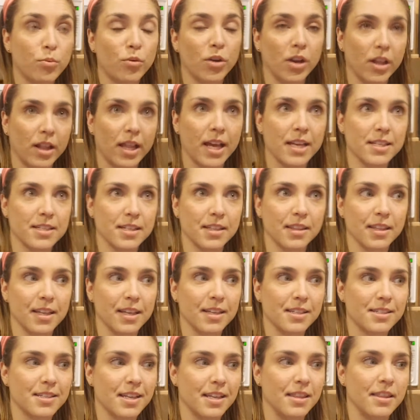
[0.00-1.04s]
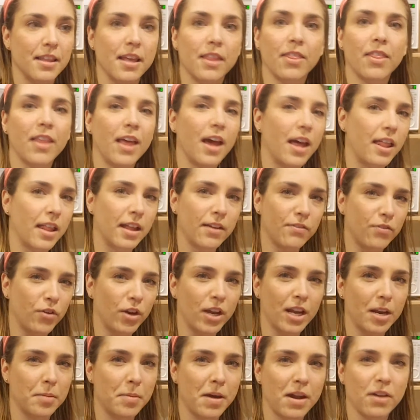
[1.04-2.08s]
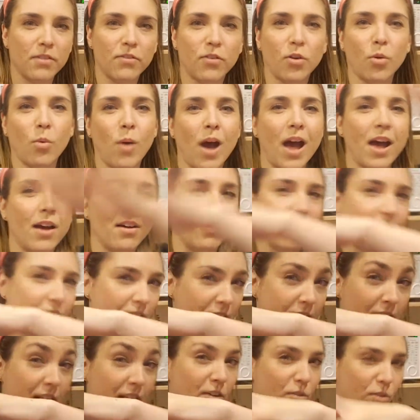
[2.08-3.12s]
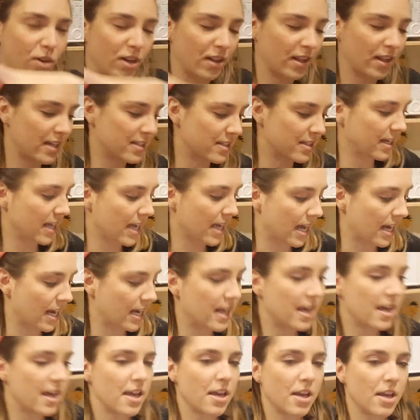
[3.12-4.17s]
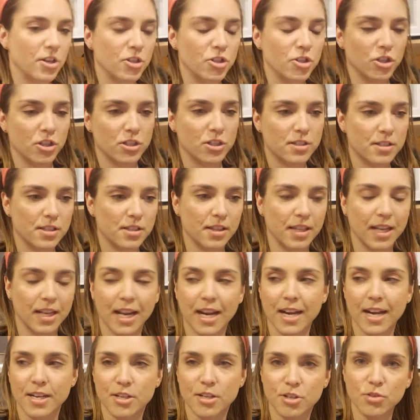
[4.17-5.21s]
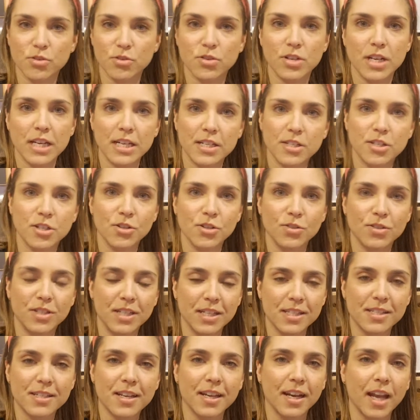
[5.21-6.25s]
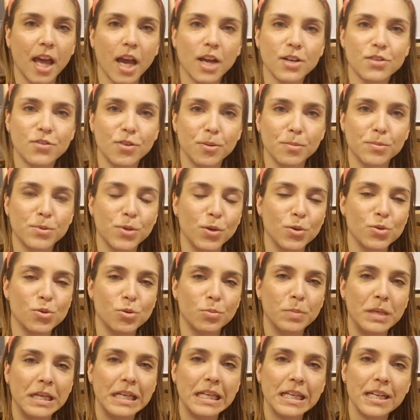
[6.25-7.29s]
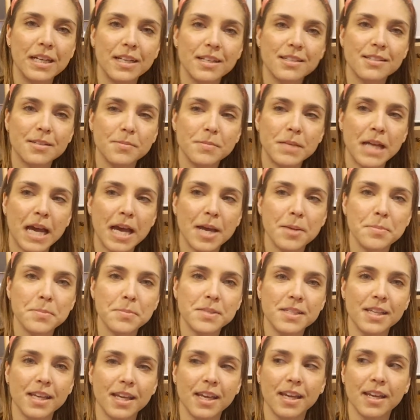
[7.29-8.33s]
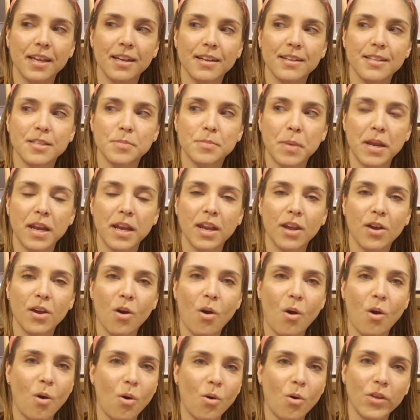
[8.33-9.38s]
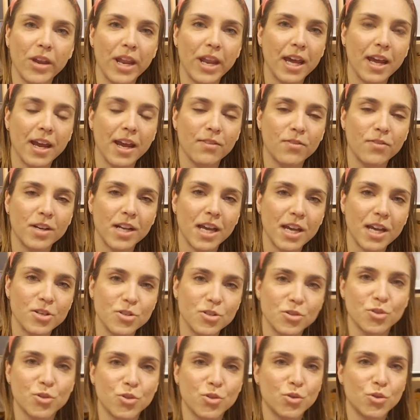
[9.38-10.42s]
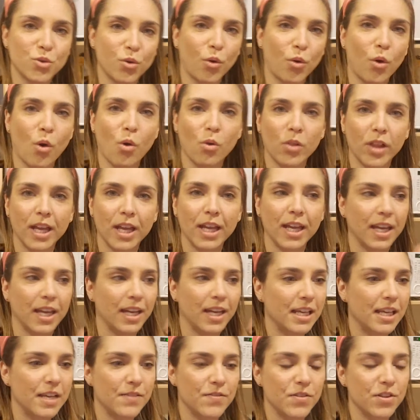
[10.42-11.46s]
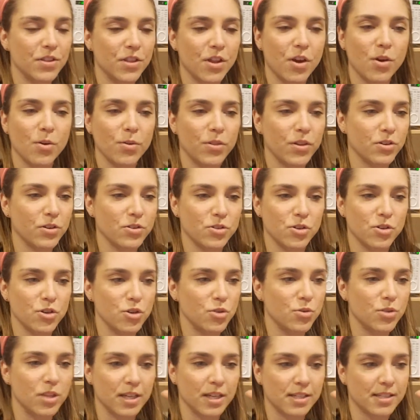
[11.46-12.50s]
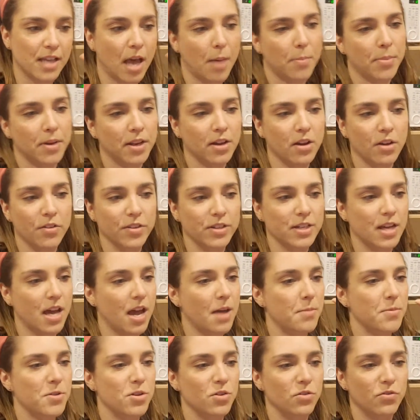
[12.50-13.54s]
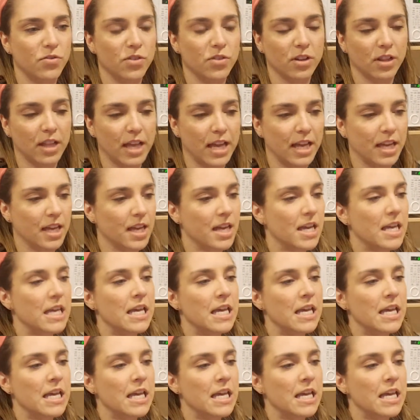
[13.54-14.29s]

realizing this, and then I like forget about it for a while, and then I realize it again. Just that I do need to disconnect from social media sometimes, and spending all day, every day, just scrolling. And even though there's new things happening all the time, and you feel like,